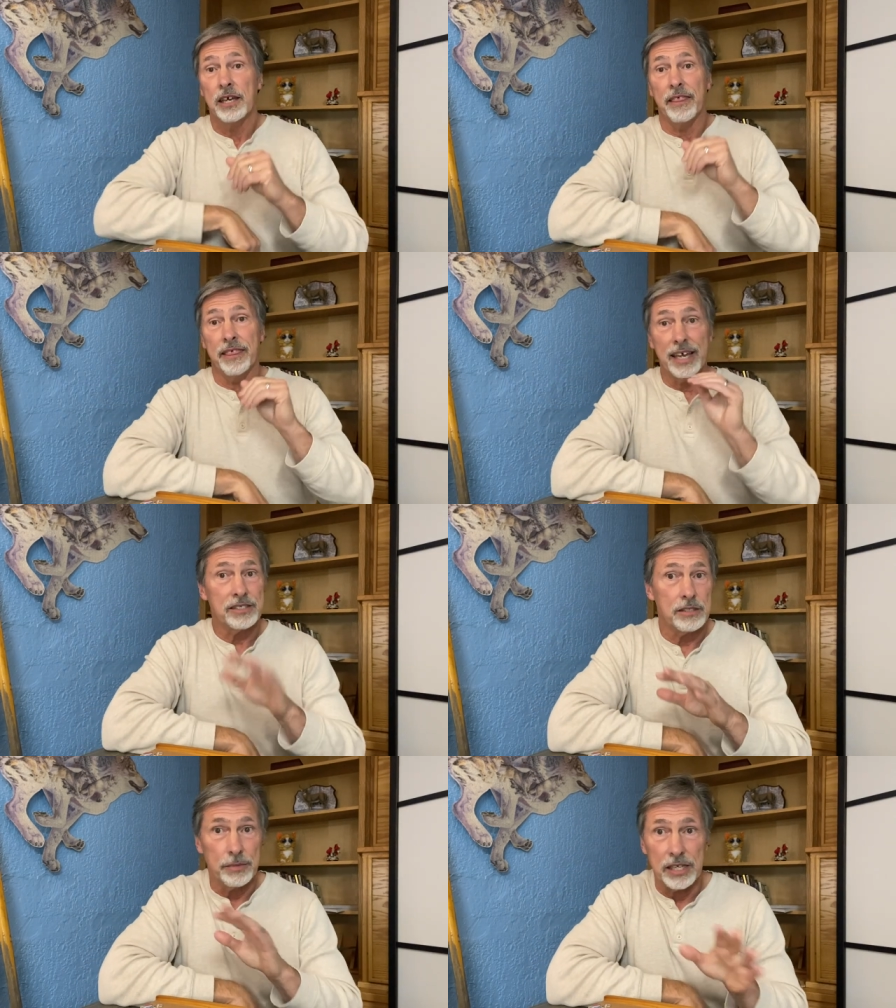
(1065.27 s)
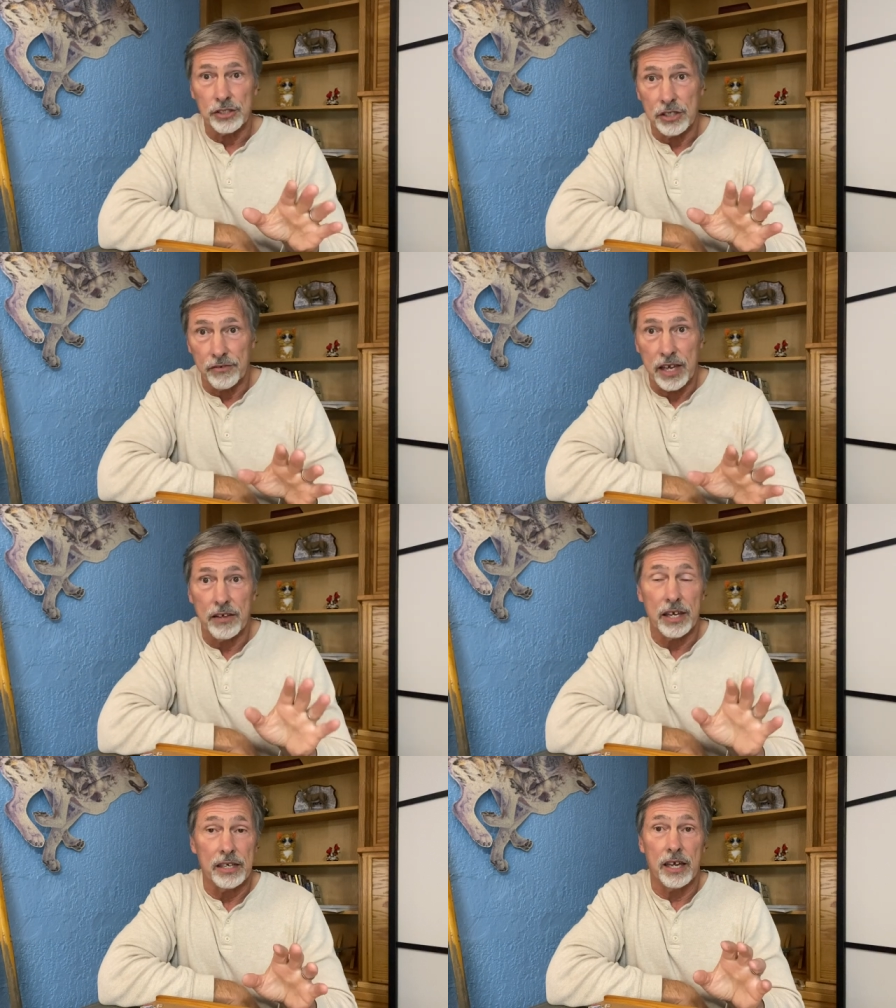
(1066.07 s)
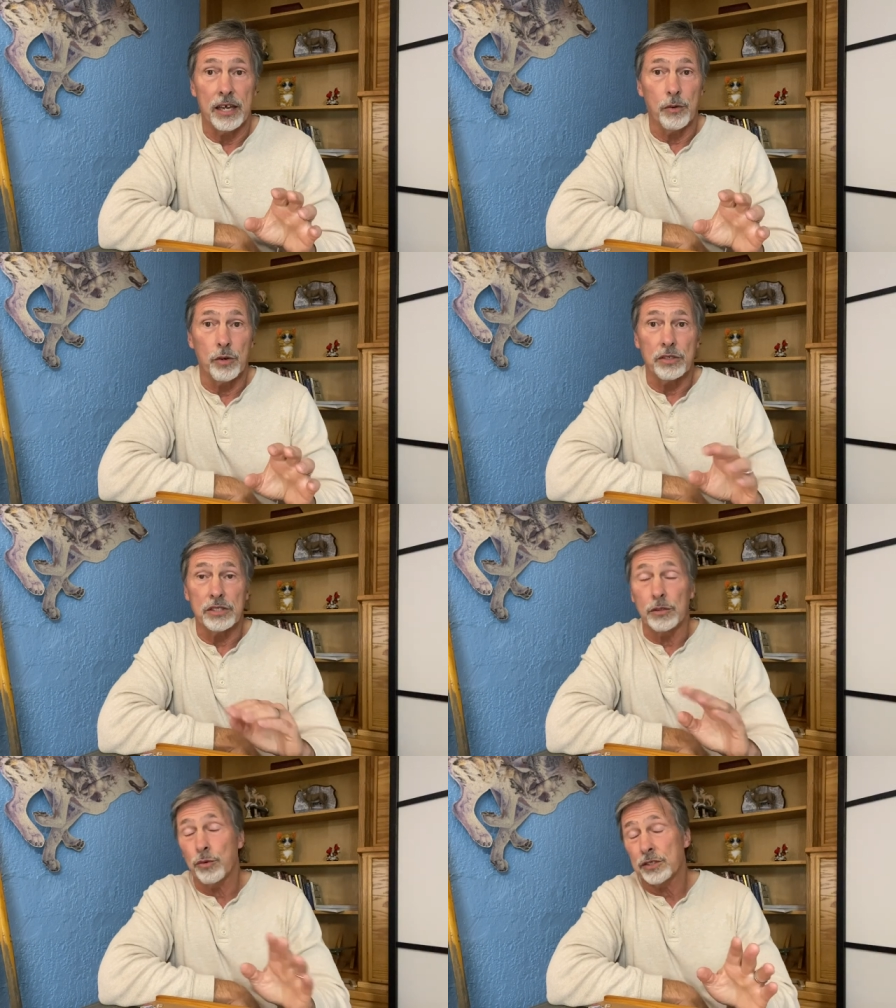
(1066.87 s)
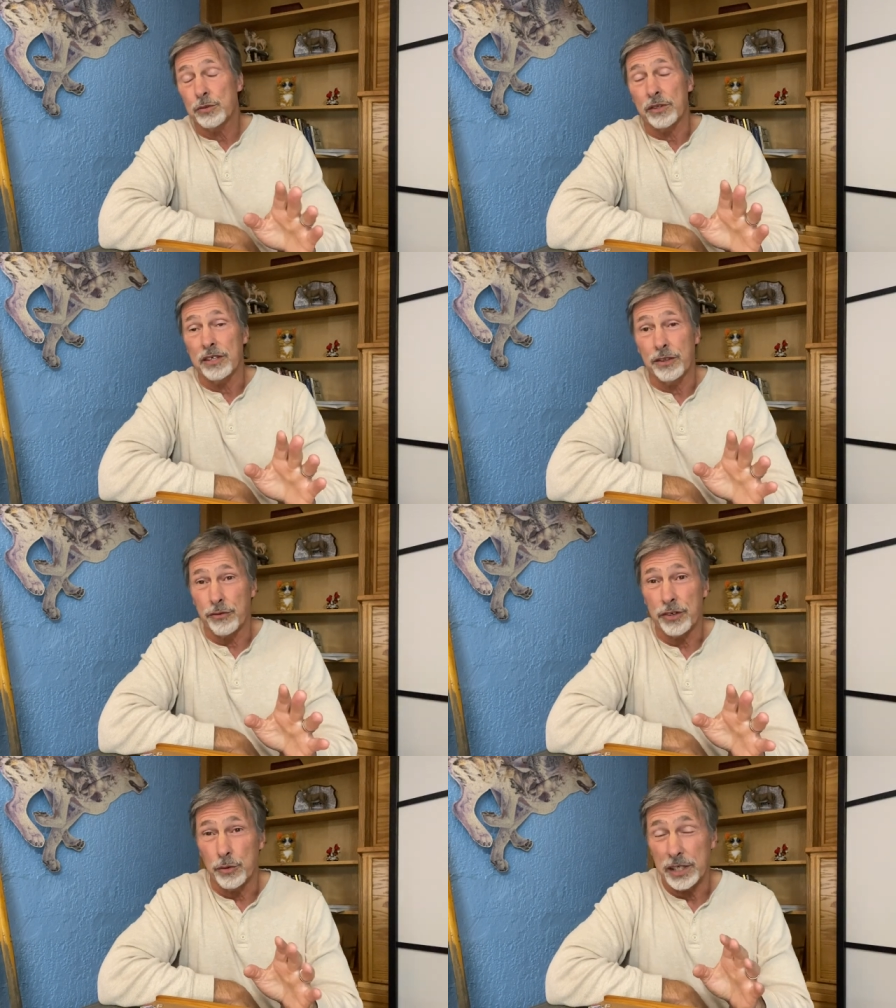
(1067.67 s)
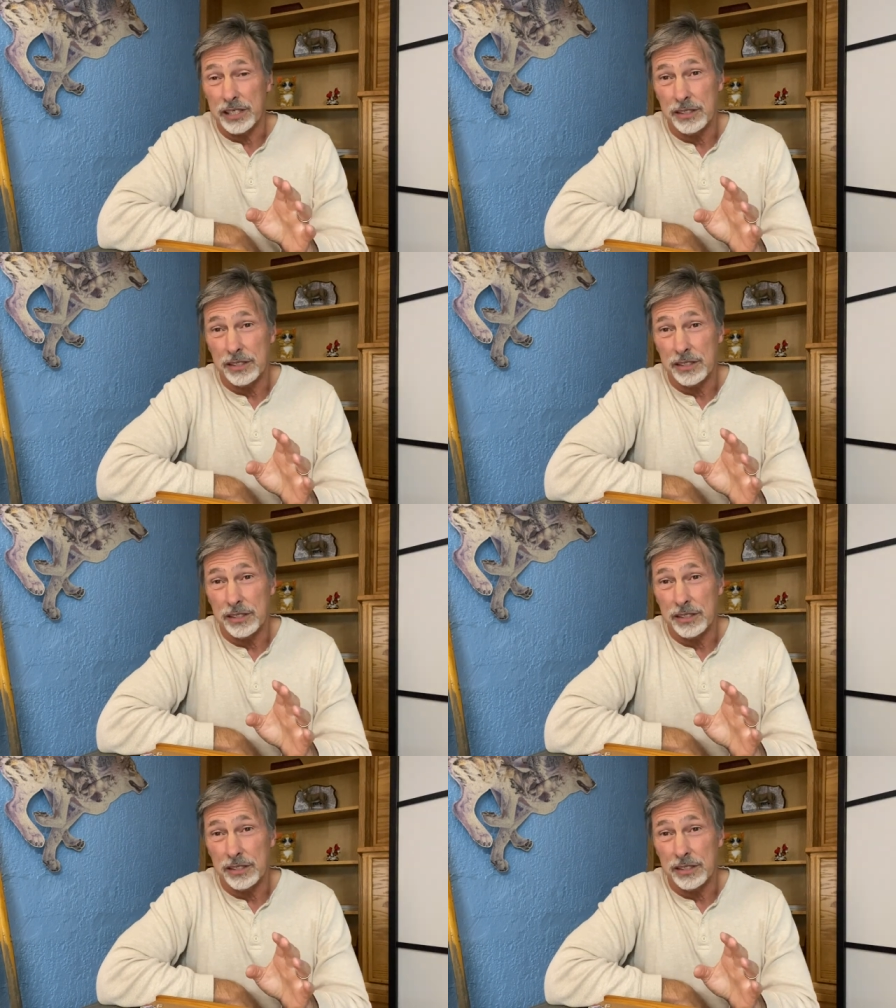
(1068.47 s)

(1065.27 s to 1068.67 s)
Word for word: That's the magic of how that diet works, and it works within three weeks.